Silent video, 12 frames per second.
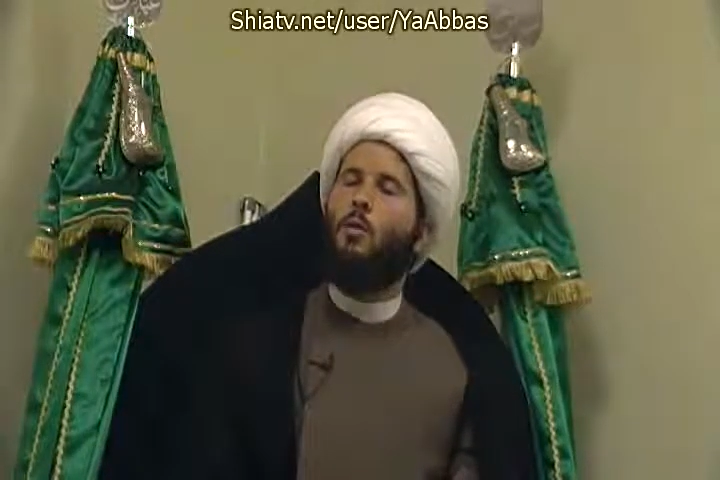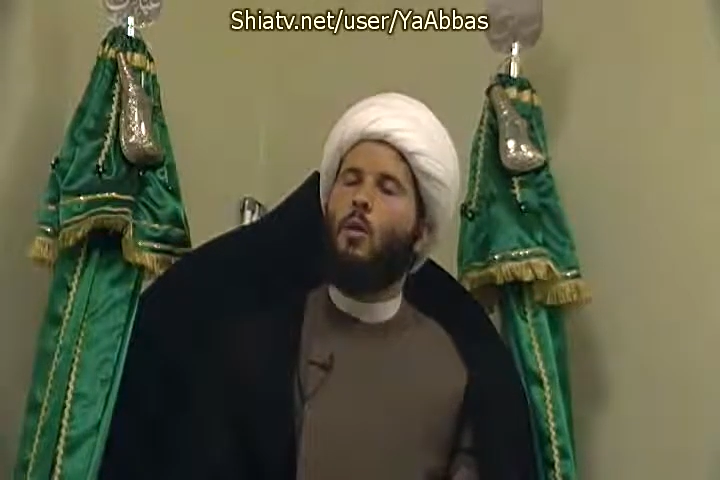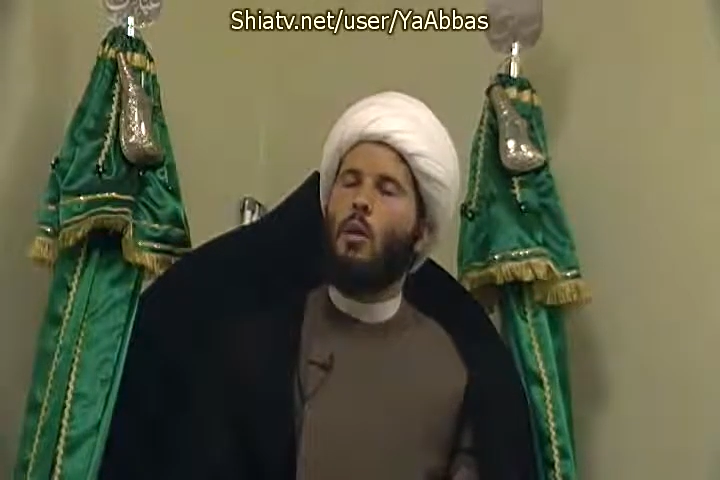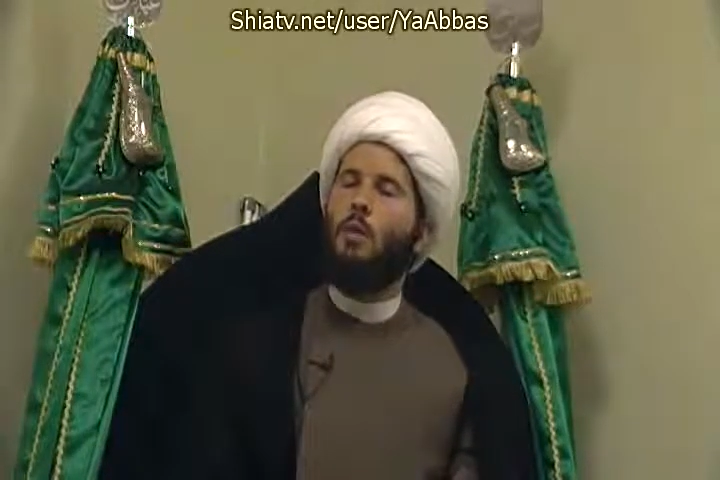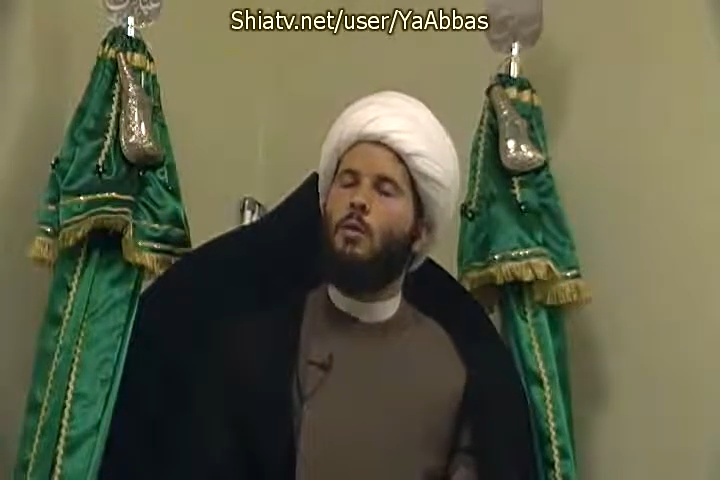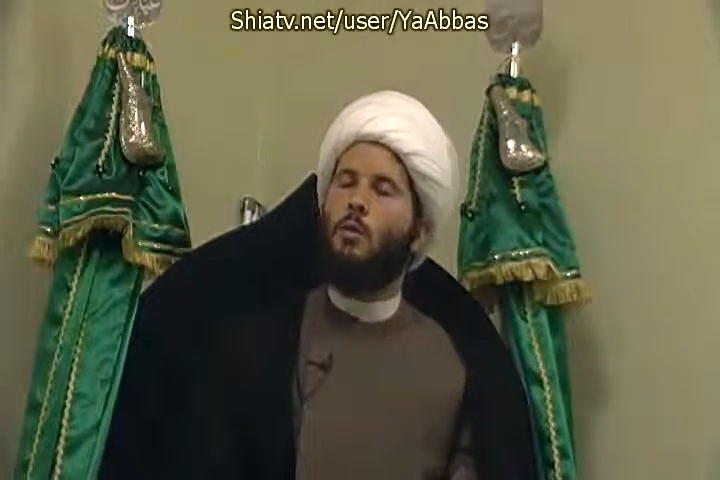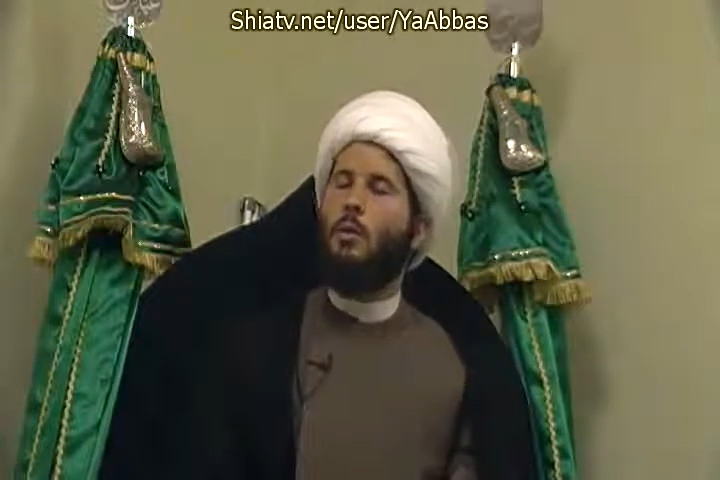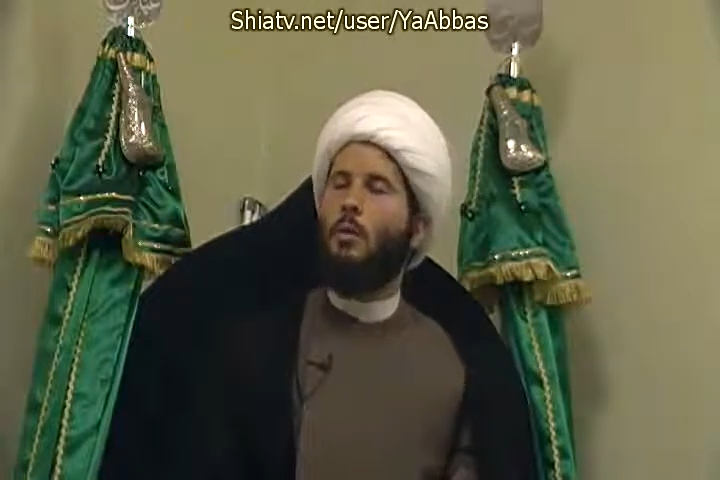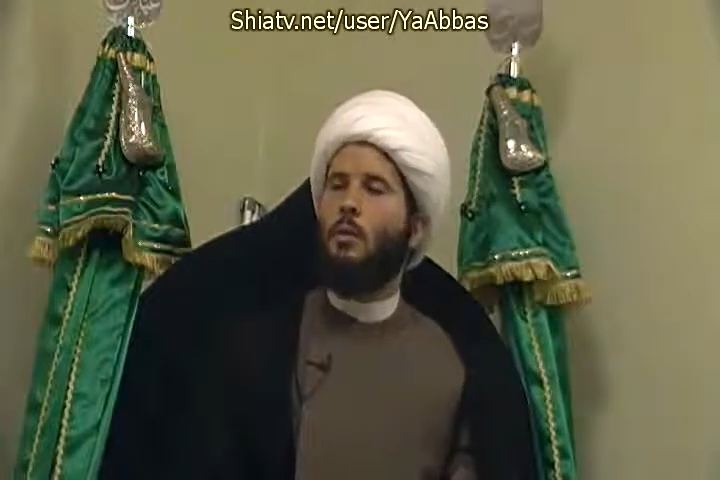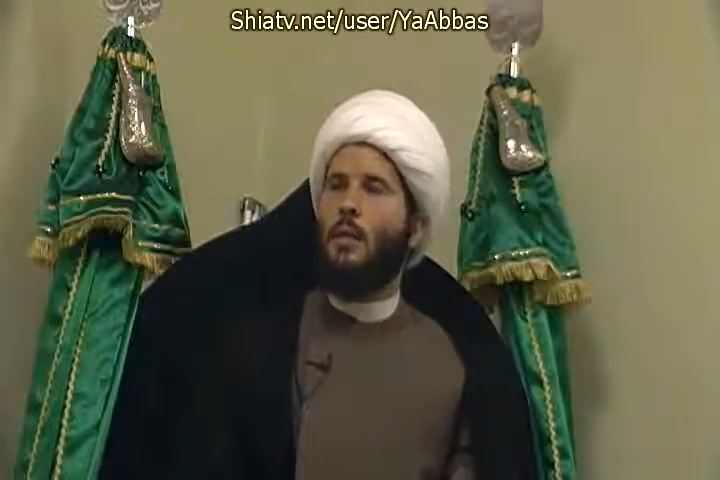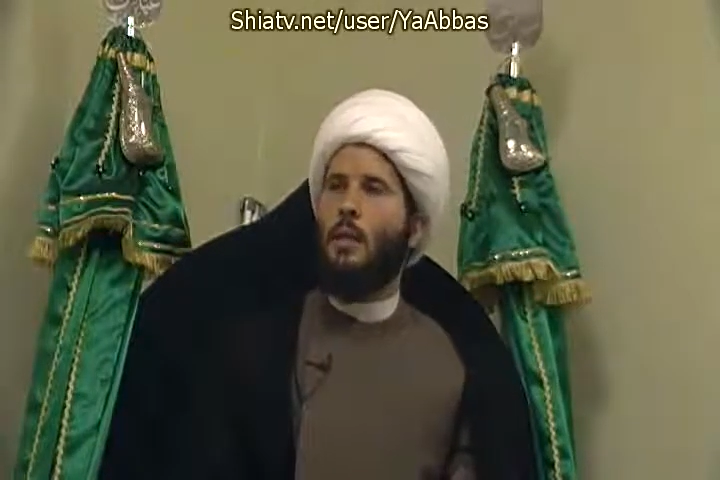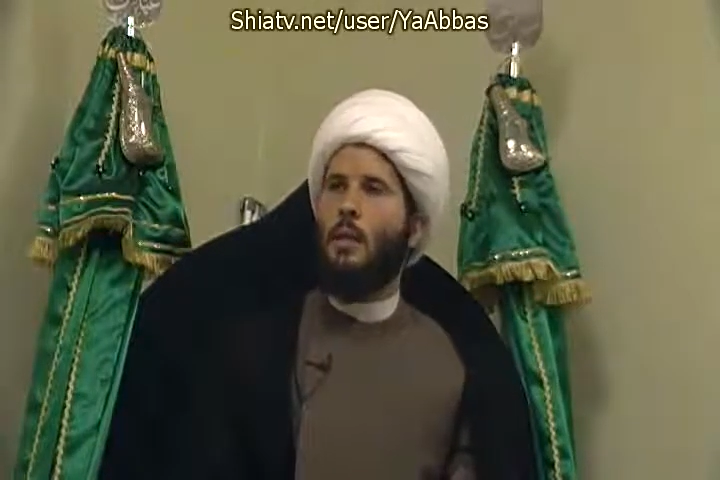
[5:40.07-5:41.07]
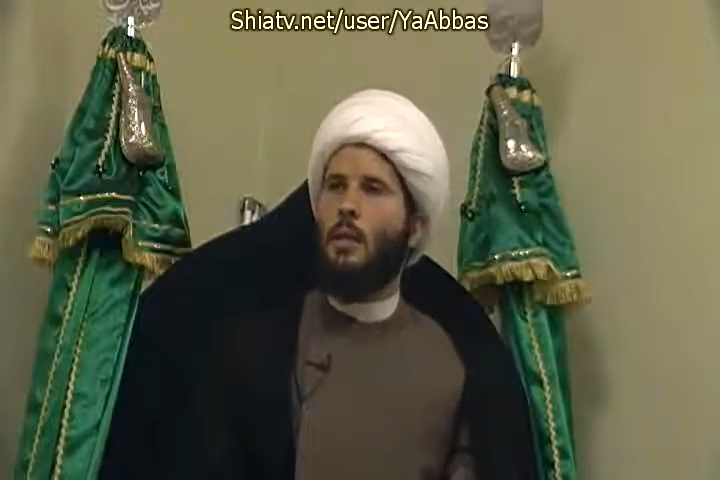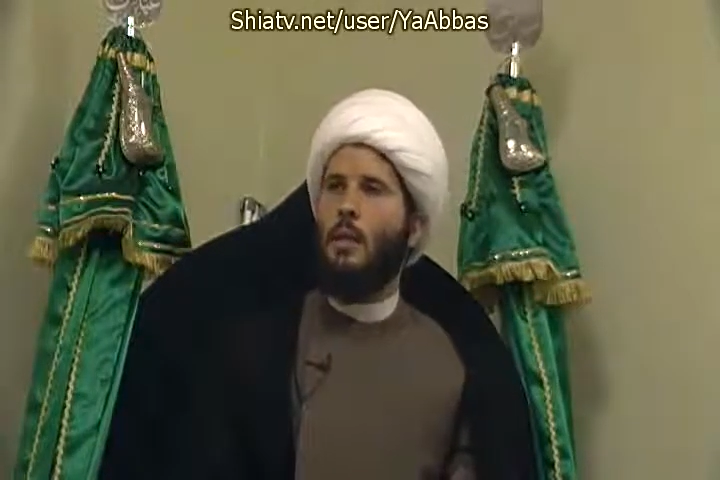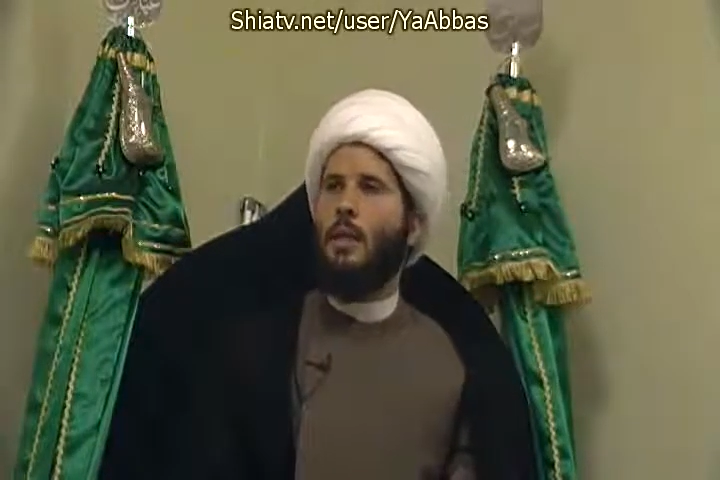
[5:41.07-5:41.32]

And one of the